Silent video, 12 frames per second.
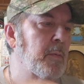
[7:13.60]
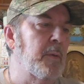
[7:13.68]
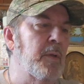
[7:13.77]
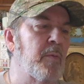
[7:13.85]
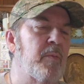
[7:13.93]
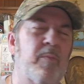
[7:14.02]

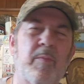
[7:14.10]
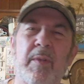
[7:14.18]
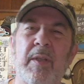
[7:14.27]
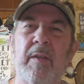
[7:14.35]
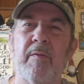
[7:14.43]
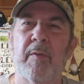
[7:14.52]
We don't
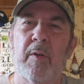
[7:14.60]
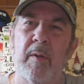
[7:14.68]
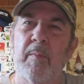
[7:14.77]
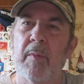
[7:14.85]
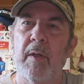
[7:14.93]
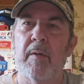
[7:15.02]
eat
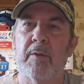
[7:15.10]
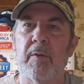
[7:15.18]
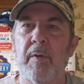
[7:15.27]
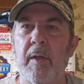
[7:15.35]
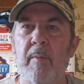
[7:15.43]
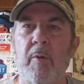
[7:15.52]
very
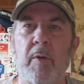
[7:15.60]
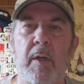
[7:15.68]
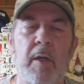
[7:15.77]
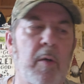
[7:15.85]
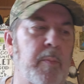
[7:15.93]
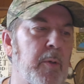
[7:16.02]
much Hamburger
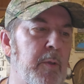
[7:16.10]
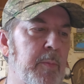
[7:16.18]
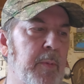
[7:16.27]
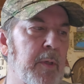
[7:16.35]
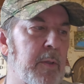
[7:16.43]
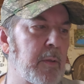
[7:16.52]
Helpers,
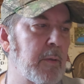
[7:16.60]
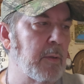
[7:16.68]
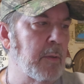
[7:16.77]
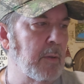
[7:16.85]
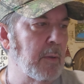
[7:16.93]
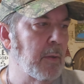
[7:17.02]
but
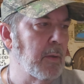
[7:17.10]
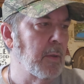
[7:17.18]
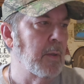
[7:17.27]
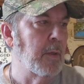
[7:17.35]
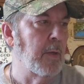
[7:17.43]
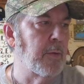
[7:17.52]

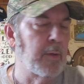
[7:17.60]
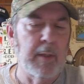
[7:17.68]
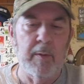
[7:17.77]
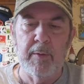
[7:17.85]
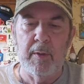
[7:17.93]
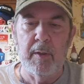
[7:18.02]
I thought
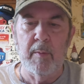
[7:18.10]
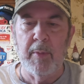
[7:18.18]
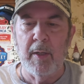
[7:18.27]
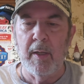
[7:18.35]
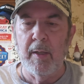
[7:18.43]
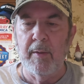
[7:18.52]
that was a good
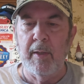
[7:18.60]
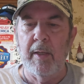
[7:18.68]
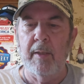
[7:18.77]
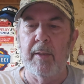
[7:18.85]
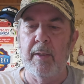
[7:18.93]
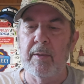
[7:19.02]
buy. They
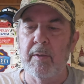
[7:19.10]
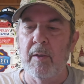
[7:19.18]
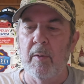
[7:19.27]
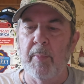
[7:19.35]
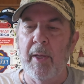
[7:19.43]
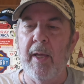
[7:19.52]
had these
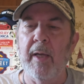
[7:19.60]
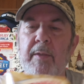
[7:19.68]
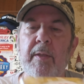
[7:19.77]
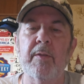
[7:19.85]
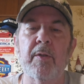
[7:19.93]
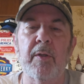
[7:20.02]
little packs.
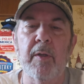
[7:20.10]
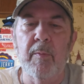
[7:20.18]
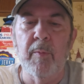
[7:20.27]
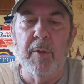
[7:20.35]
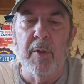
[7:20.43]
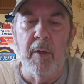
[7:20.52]
These are
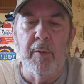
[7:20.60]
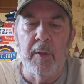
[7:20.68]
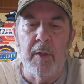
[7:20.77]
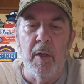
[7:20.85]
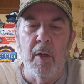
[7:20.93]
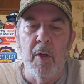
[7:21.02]
good when you're on the
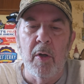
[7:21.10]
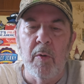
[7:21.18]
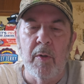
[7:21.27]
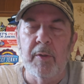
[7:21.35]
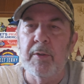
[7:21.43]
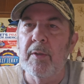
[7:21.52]
go,
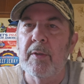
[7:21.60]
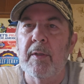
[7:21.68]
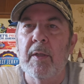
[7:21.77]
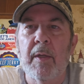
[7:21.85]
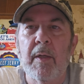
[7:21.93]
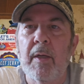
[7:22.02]
or
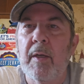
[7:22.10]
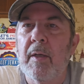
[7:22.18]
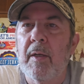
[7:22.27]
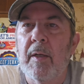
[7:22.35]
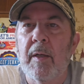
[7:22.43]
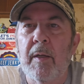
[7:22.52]
just
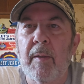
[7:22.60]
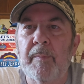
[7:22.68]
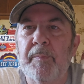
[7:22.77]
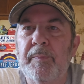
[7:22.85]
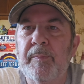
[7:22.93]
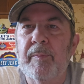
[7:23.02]

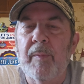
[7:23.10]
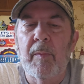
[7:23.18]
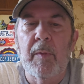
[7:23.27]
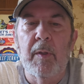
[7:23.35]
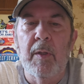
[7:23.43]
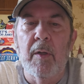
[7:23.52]
you
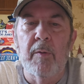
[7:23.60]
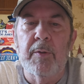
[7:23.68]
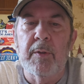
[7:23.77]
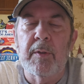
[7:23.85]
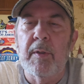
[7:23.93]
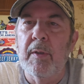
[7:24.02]
know,
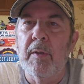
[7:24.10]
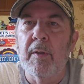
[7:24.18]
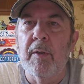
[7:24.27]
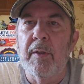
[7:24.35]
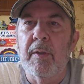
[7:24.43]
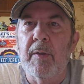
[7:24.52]
just
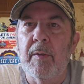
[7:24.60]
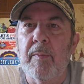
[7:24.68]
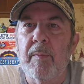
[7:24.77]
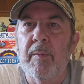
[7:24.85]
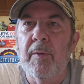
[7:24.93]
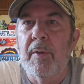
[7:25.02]
they're
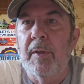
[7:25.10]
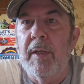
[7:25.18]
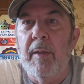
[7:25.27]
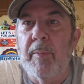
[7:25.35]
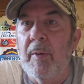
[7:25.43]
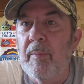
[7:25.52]
you could
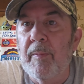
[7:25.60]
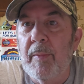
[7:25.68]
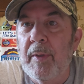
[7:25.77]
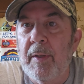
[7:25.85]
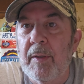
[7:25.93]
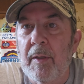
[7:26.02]
keep them
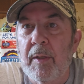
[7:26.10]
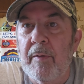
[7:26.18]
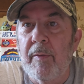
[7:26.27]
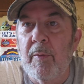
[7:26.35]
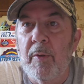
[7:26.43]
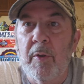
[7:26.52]
in the
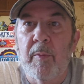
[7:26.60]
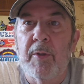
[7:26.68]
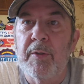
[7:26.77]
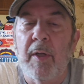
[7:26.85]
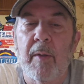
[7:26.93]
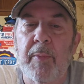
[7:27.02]
living room
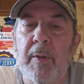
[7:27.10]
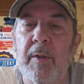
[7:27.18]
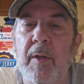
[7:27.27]
or something.